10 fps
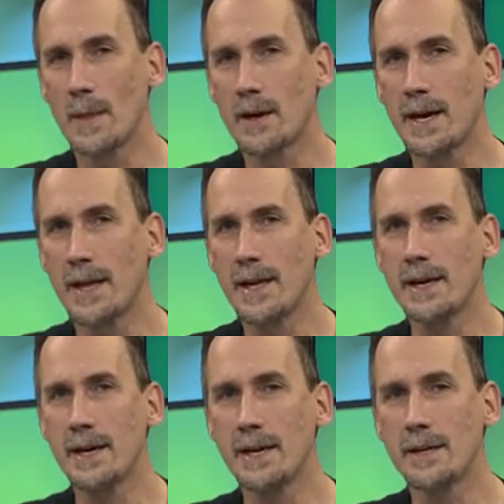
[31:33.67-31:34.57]
Okay, prohibit,
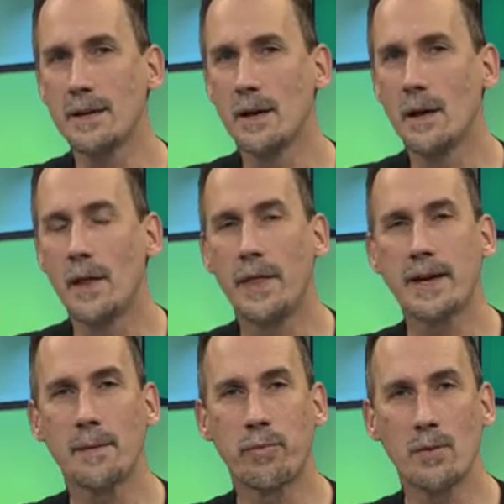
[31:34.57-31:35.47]
they could they
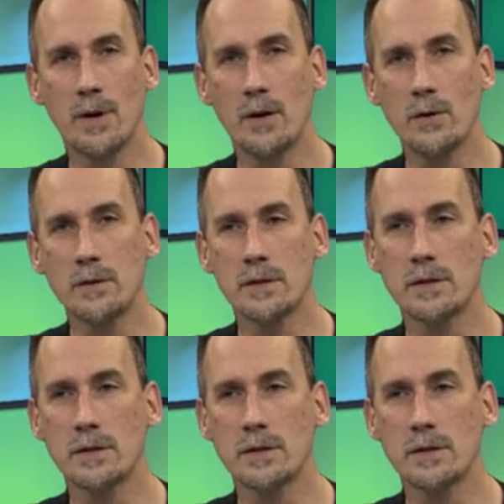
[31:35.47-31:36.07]
could promote.